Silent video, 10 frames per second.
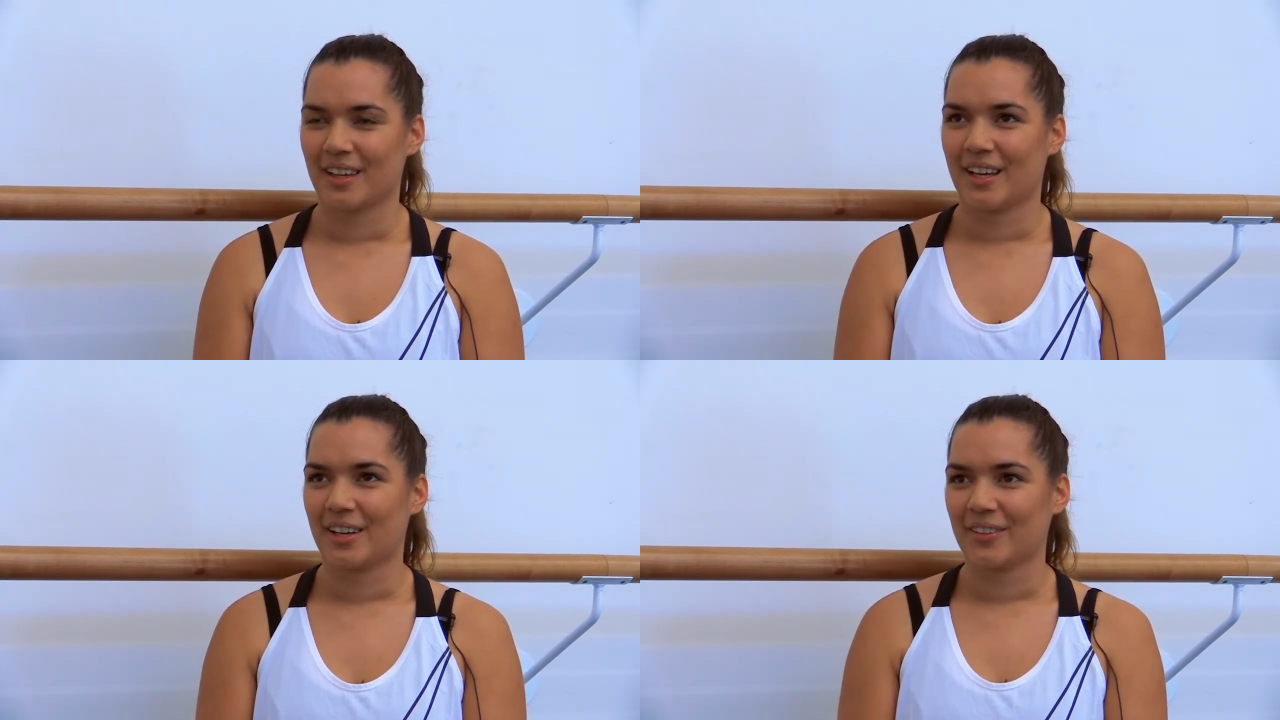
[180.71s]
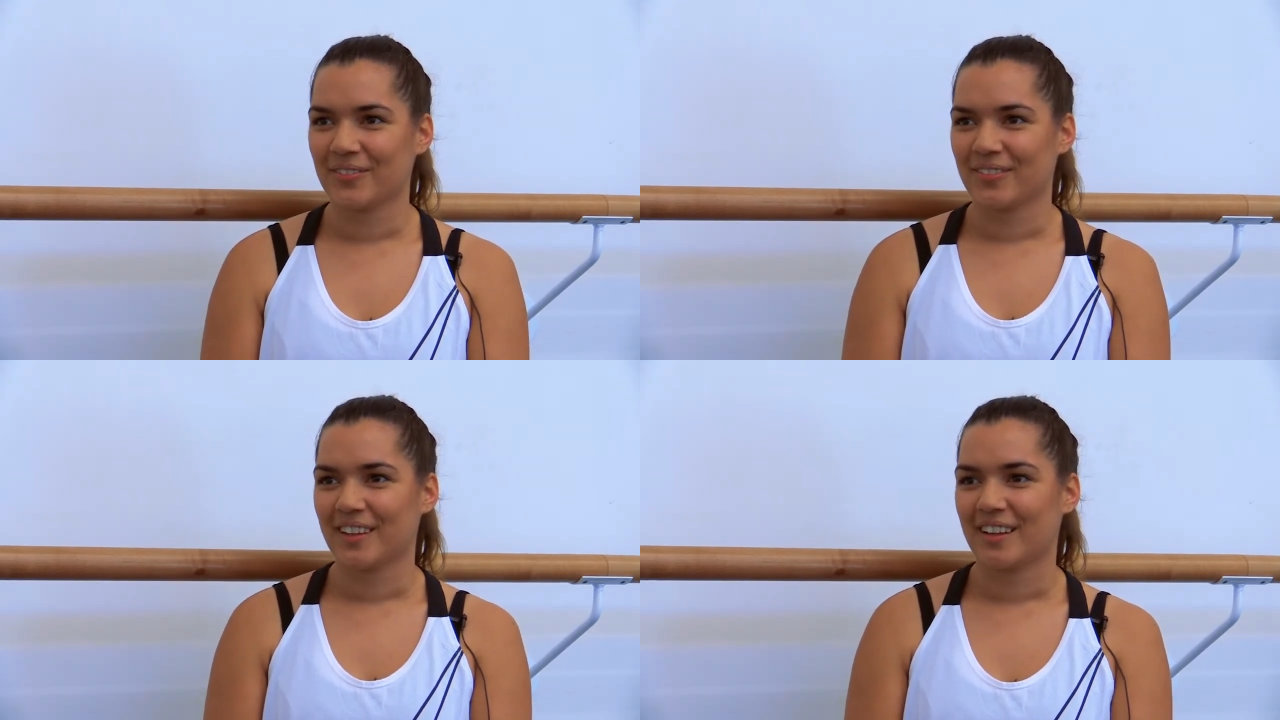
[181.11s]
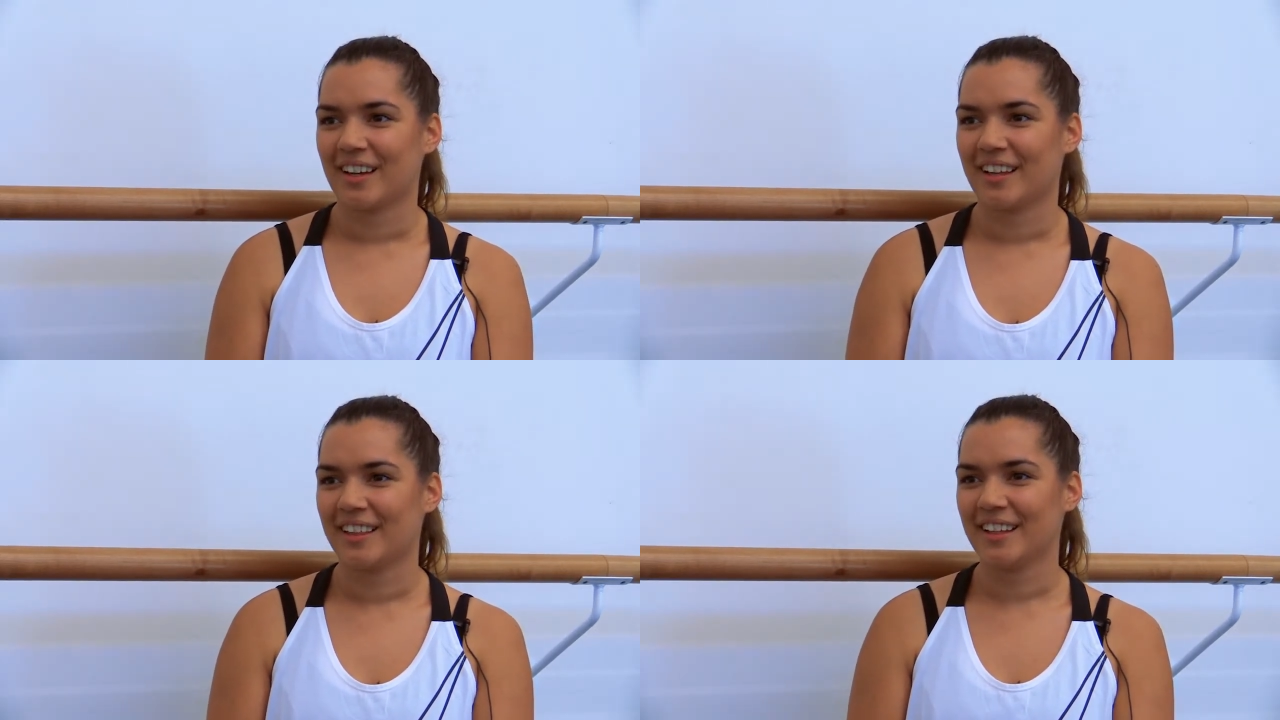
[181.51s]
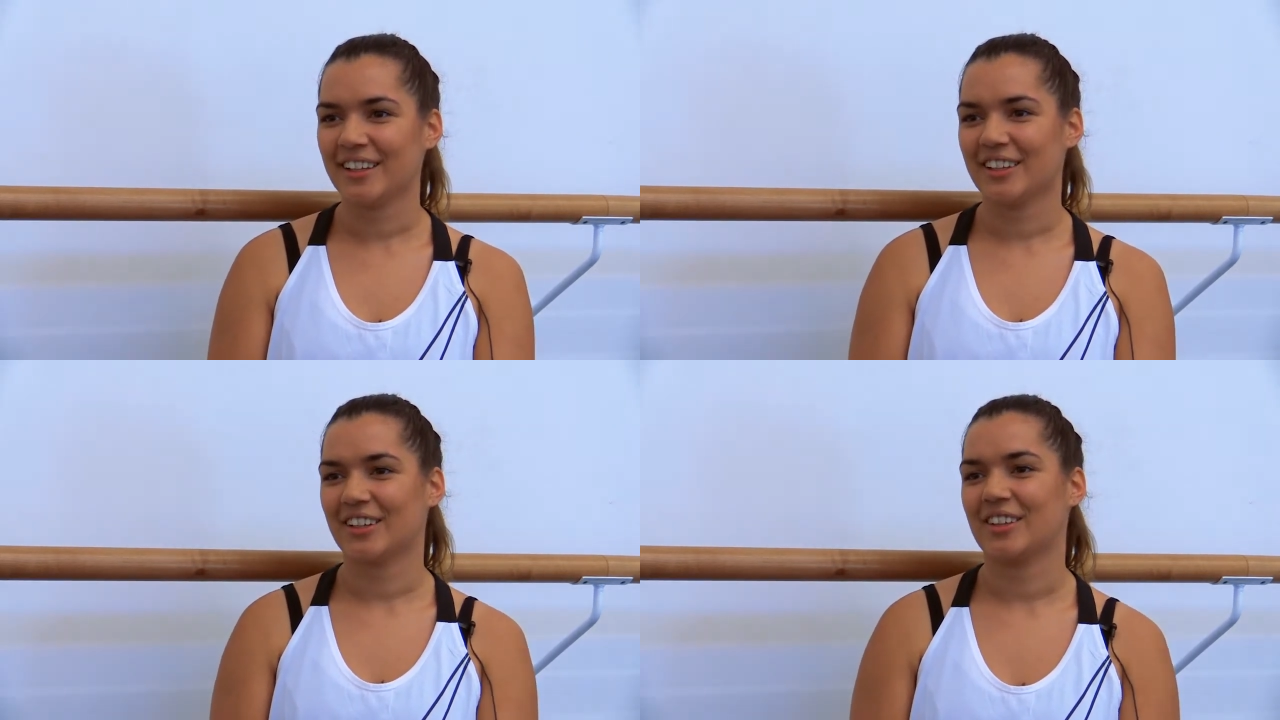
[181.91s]
Um, I
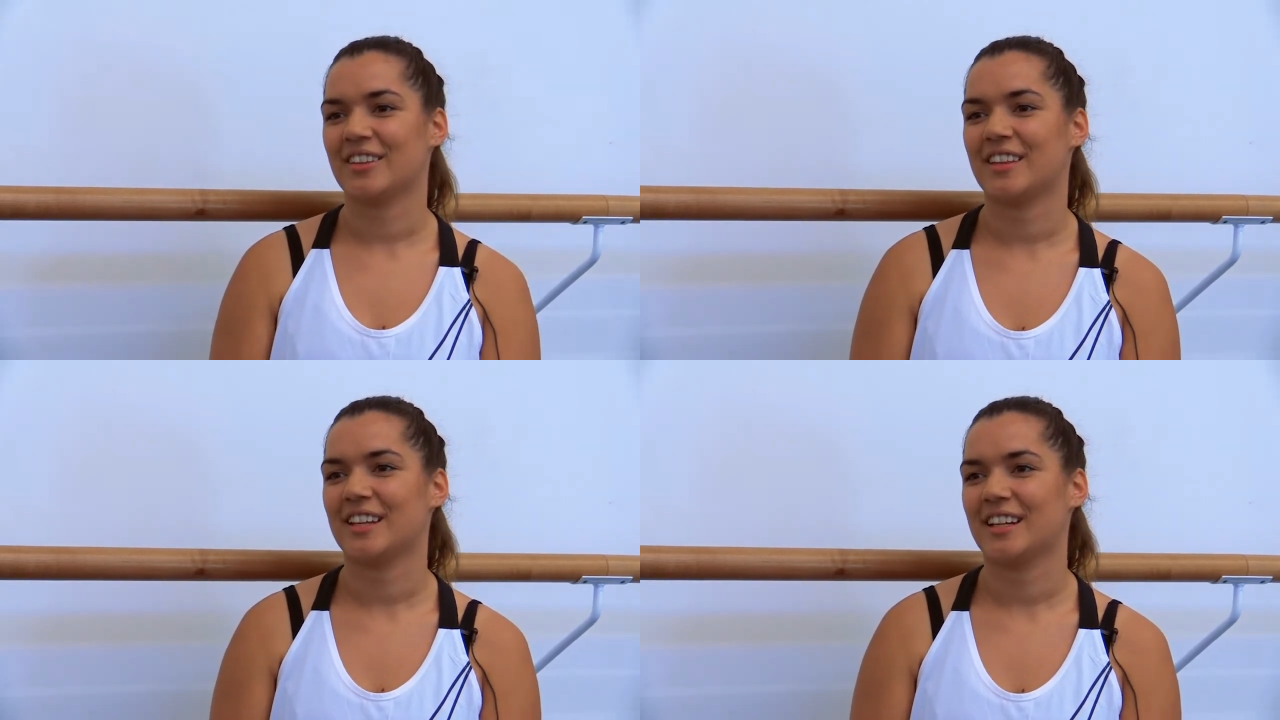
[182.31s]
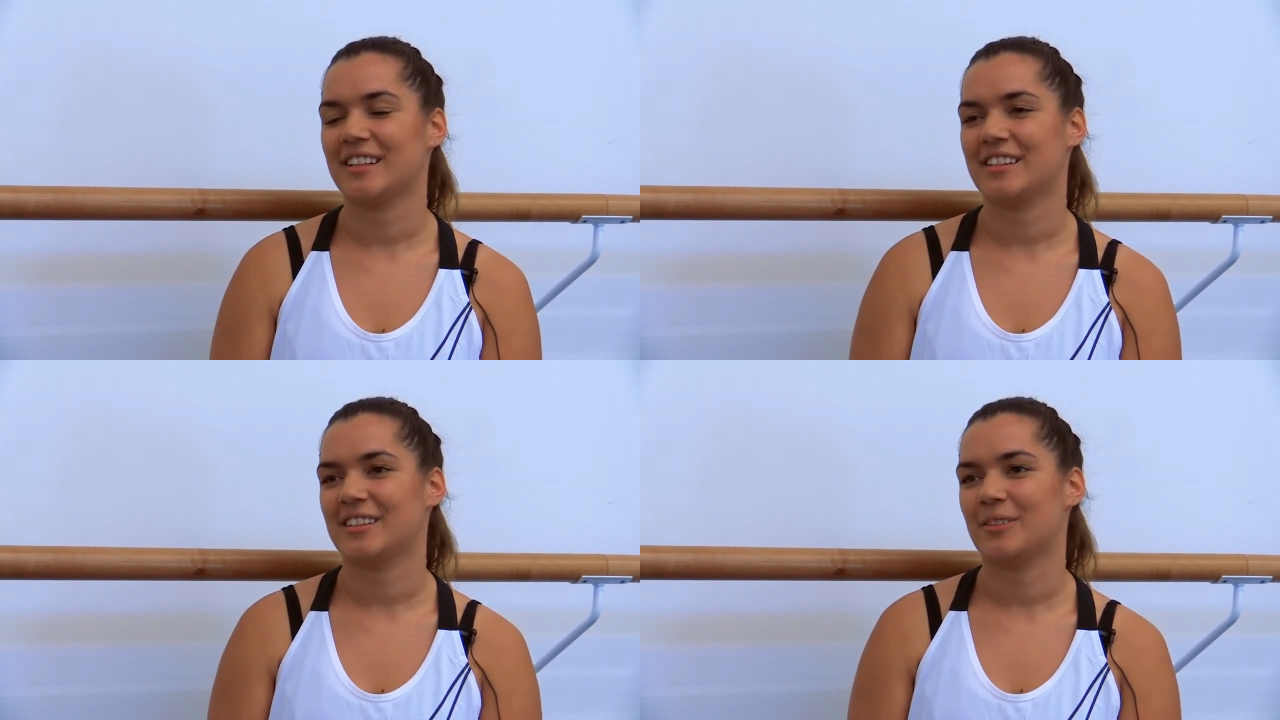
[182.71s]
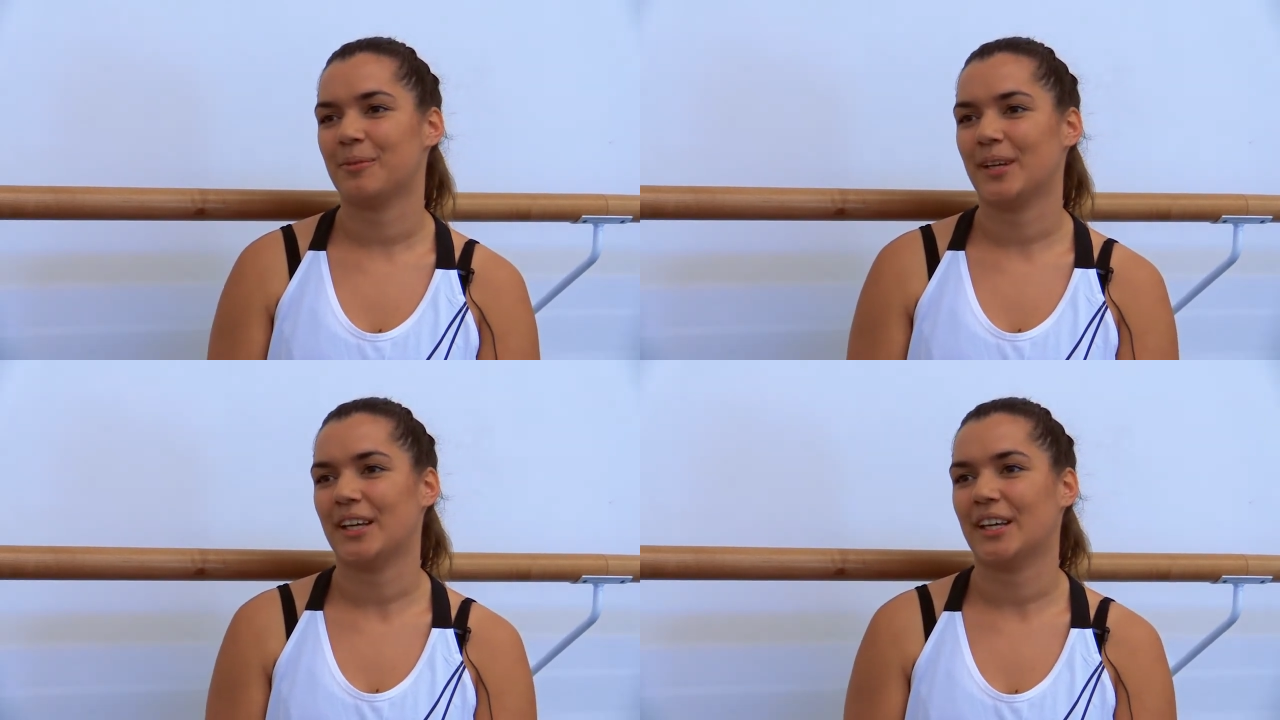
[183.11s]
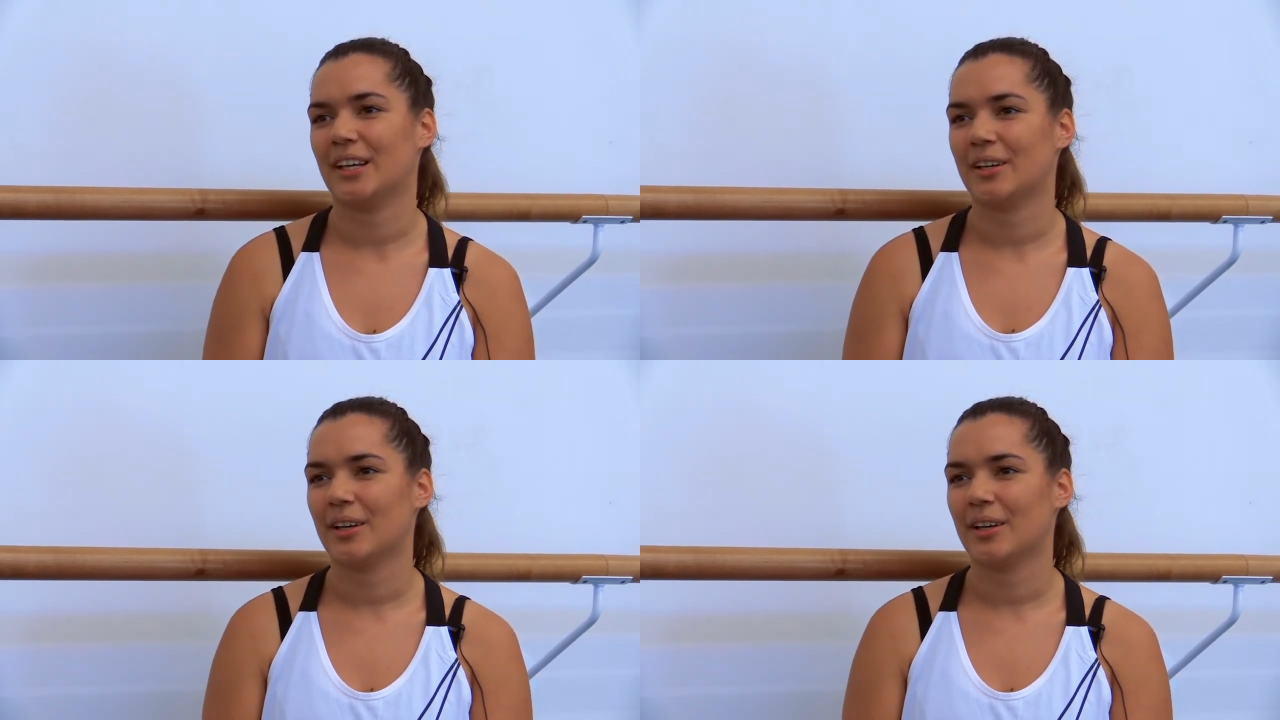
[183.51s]
think there needs to be